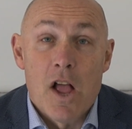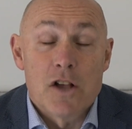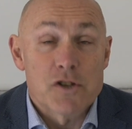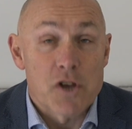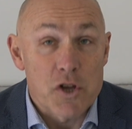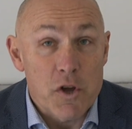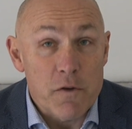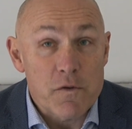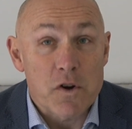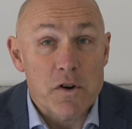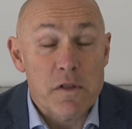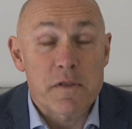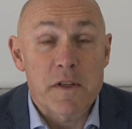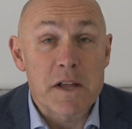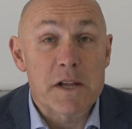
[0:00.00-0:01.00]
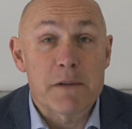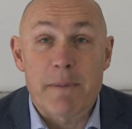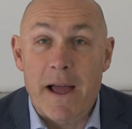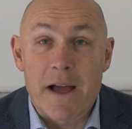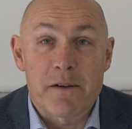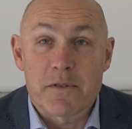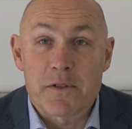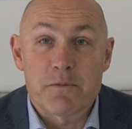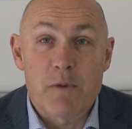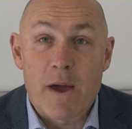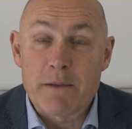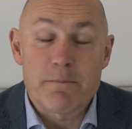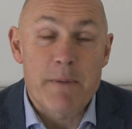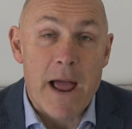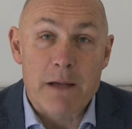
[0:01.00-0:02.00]
So you've got to think about that
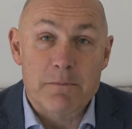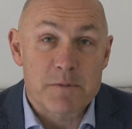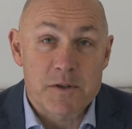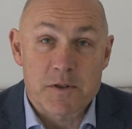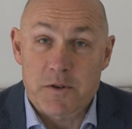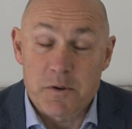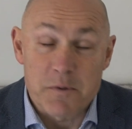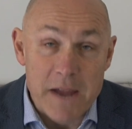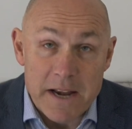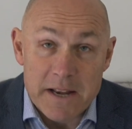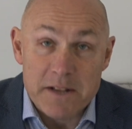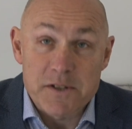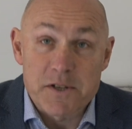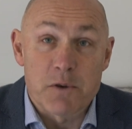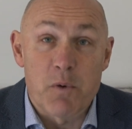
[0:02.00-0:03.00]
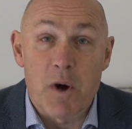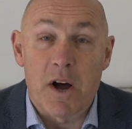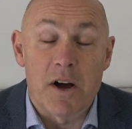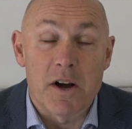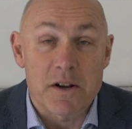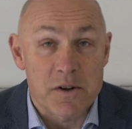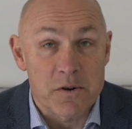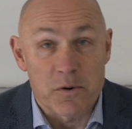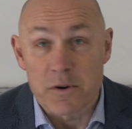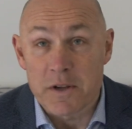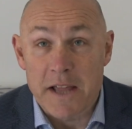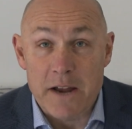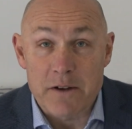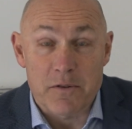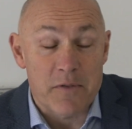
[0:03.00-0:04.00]
when perhaps you get into work or you
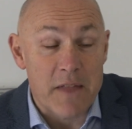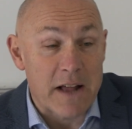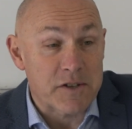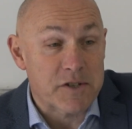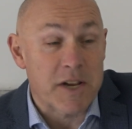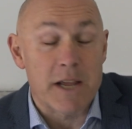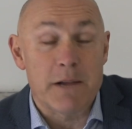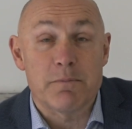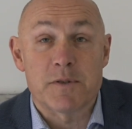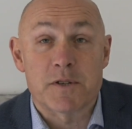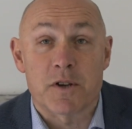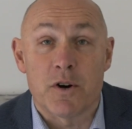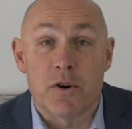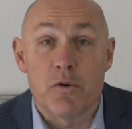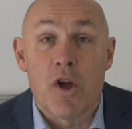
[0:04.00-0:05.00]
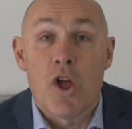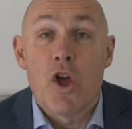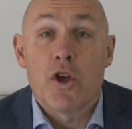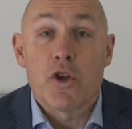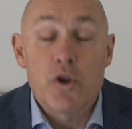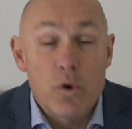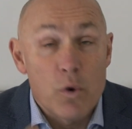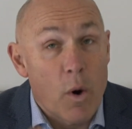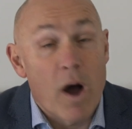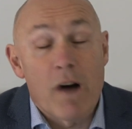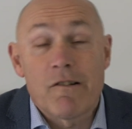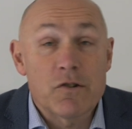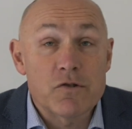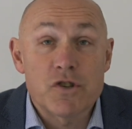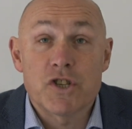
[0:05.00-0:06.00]
get on that Teams call, you
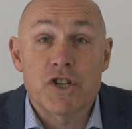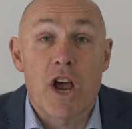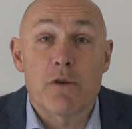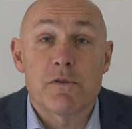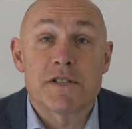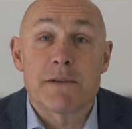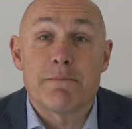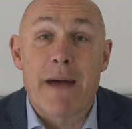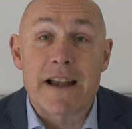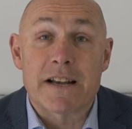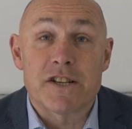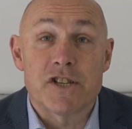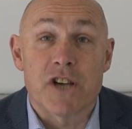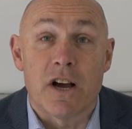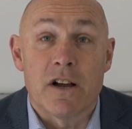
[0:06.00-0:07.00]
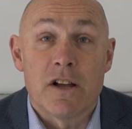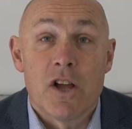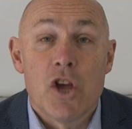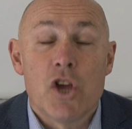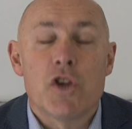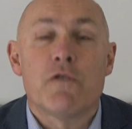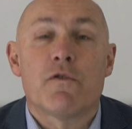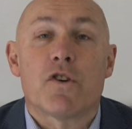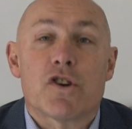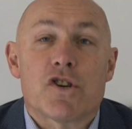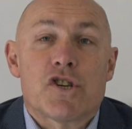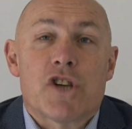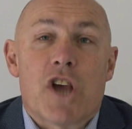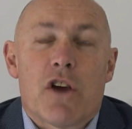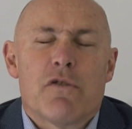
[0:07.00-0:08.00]
are on show as a manager. You've got to
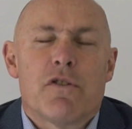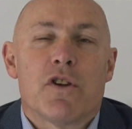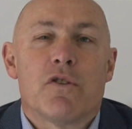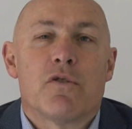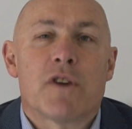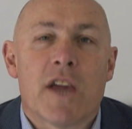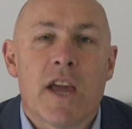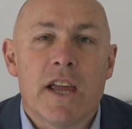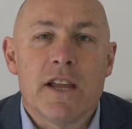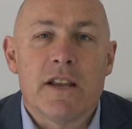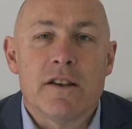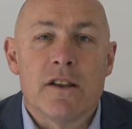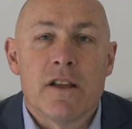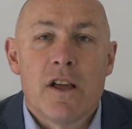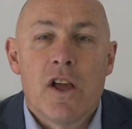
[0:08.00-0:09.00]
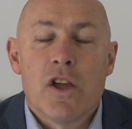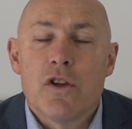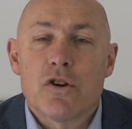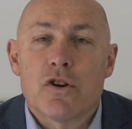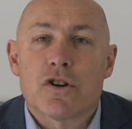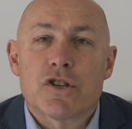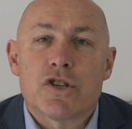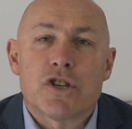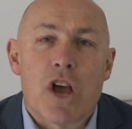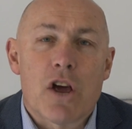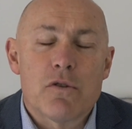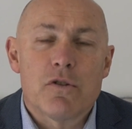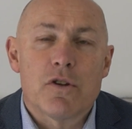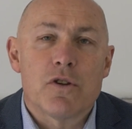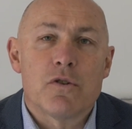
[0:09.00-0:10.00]
show that you're keen. You've got to
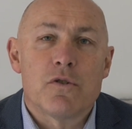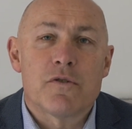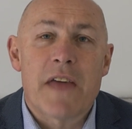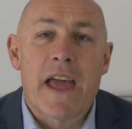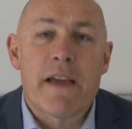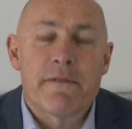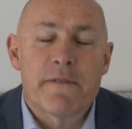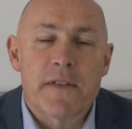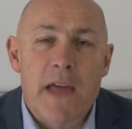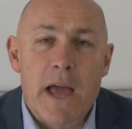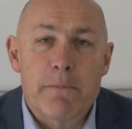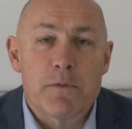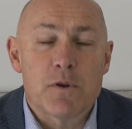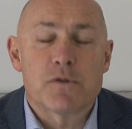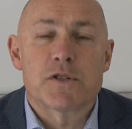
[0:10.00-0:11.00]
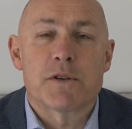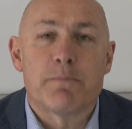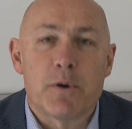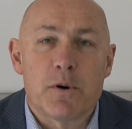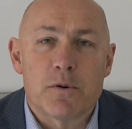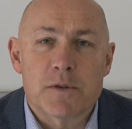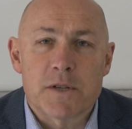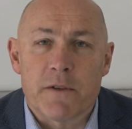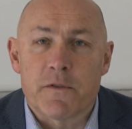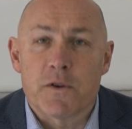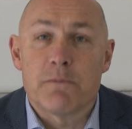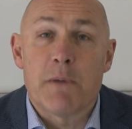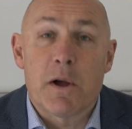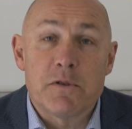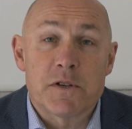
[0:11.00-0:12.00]
show that you're there for them, you're supportive, you're
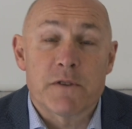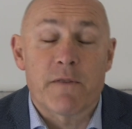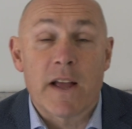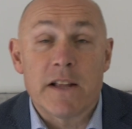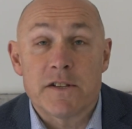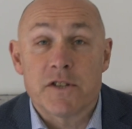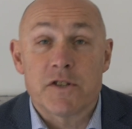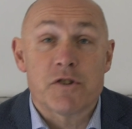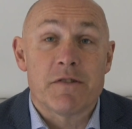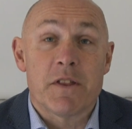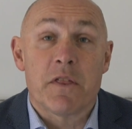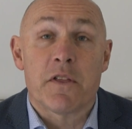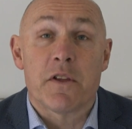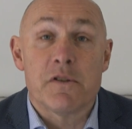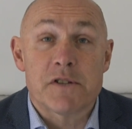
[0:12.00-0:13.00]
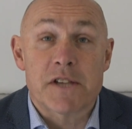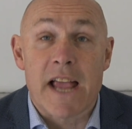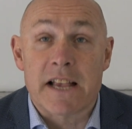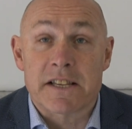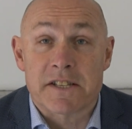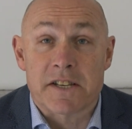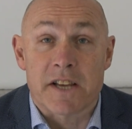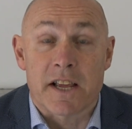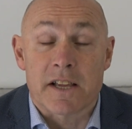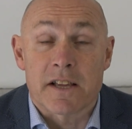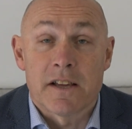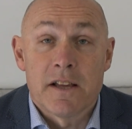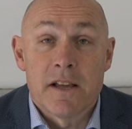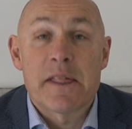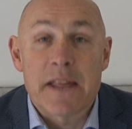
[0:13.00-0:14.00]
motivated, you're enthusiastic.
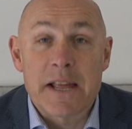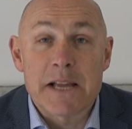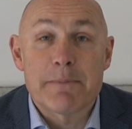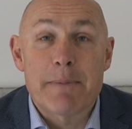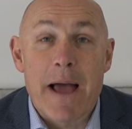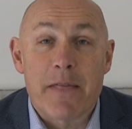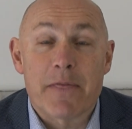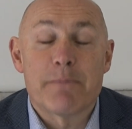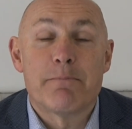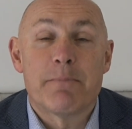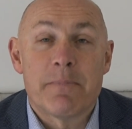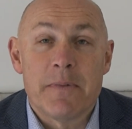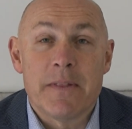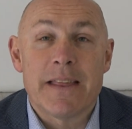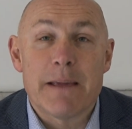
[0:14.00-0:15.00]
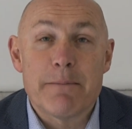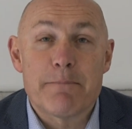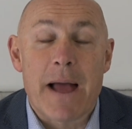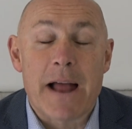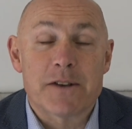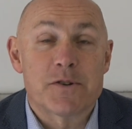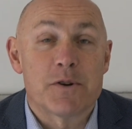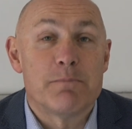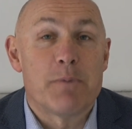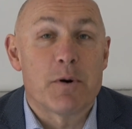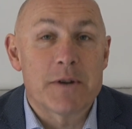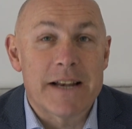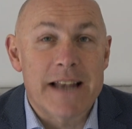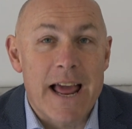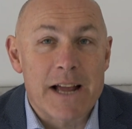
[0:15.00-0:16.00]
Think about the impact your
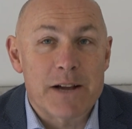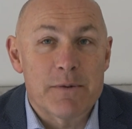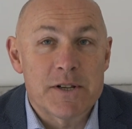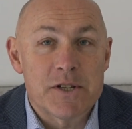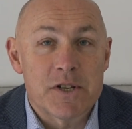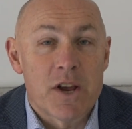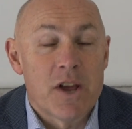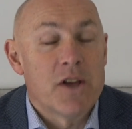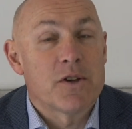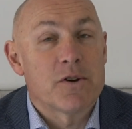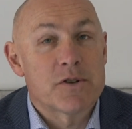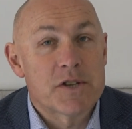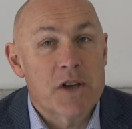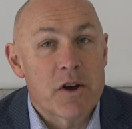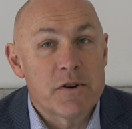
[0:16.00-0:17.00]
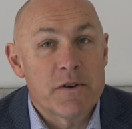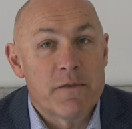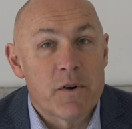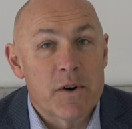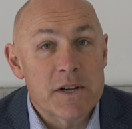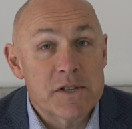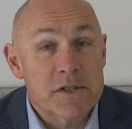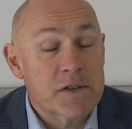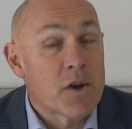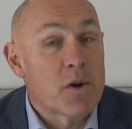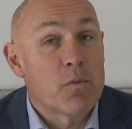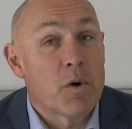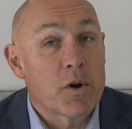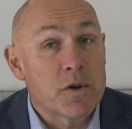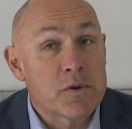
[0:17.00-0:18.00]
body language, your tone of voice,
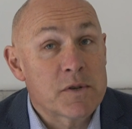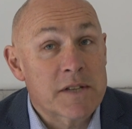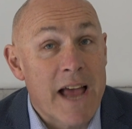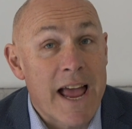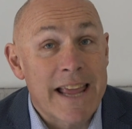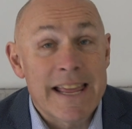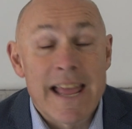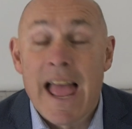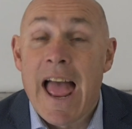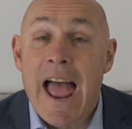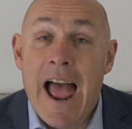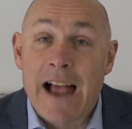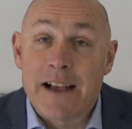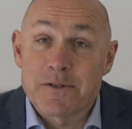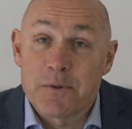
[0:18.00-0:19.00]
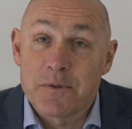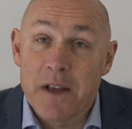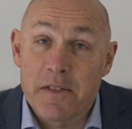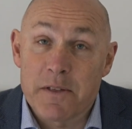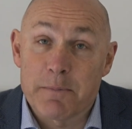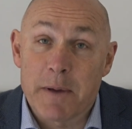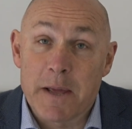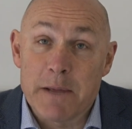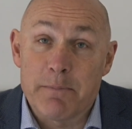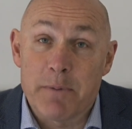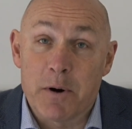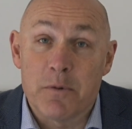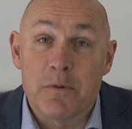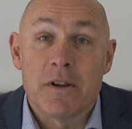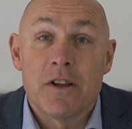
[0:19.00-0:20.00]
what you say has on other
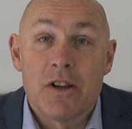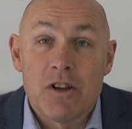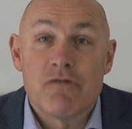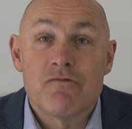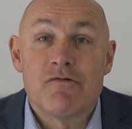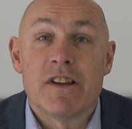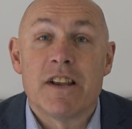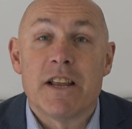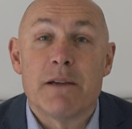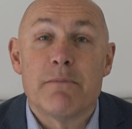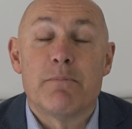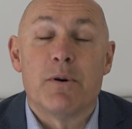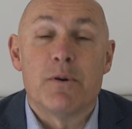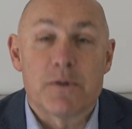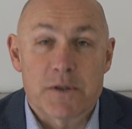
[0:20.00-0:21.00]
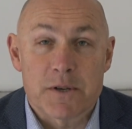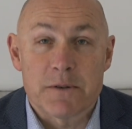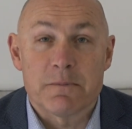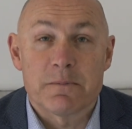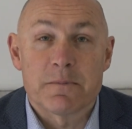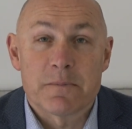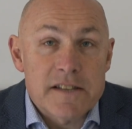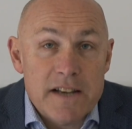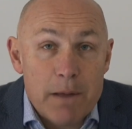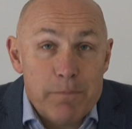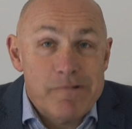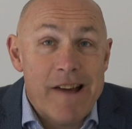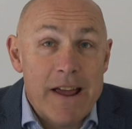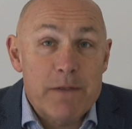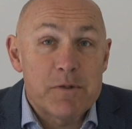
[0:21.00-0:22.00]
people. Really important. So
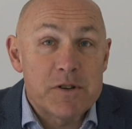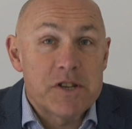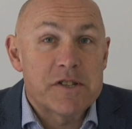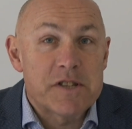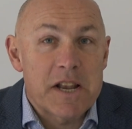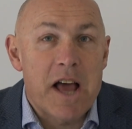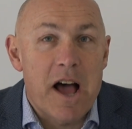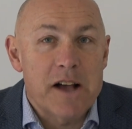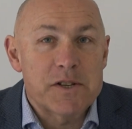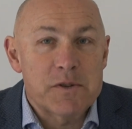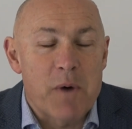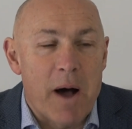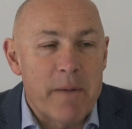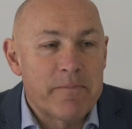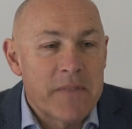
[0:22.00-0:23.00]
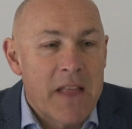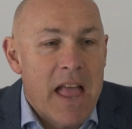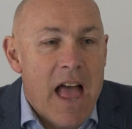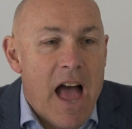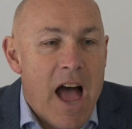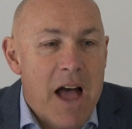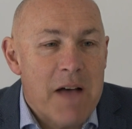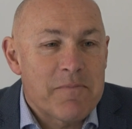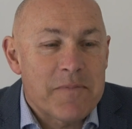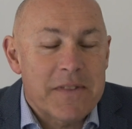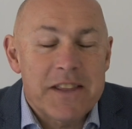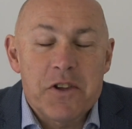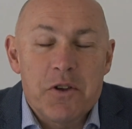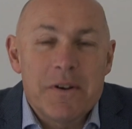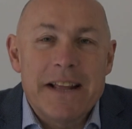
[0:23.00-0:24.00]
number 8, which is the last one,
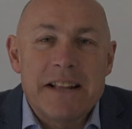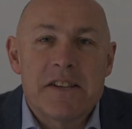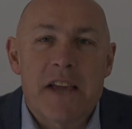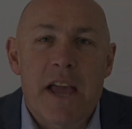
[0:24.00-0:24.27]
you need to